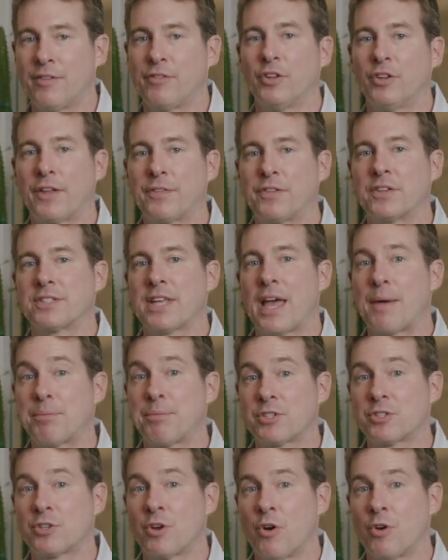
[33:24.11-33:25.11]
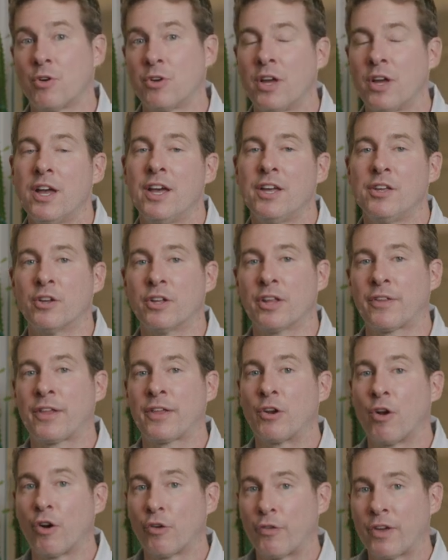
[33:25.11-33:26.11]
If you like this episode, you can click
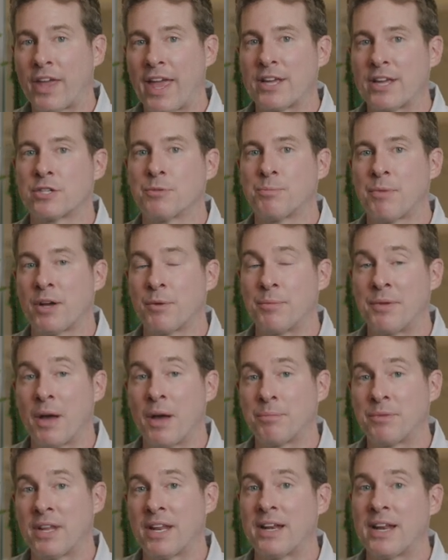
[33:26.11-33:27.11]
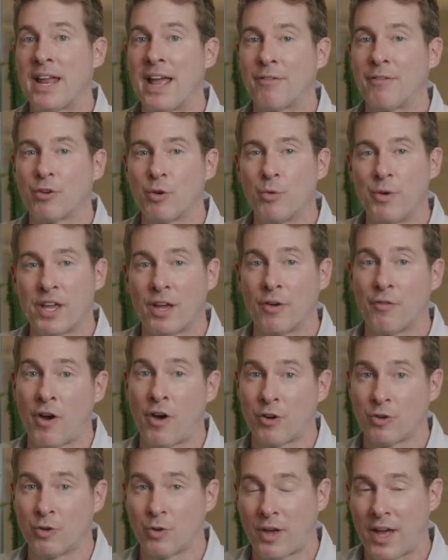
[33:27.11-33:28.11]
that notification bell to be updated every week of
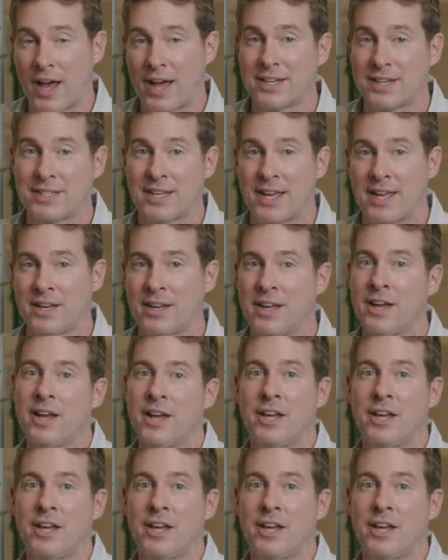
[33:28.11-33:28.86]
our new content.